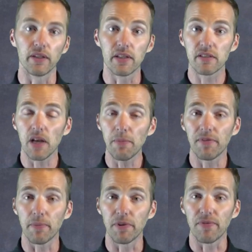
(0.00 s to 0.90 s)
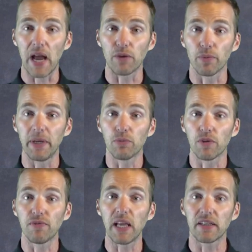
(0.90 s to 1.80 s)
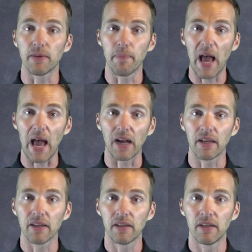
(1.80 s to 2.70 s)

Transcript: and that some of them, in fact, were being reflected back.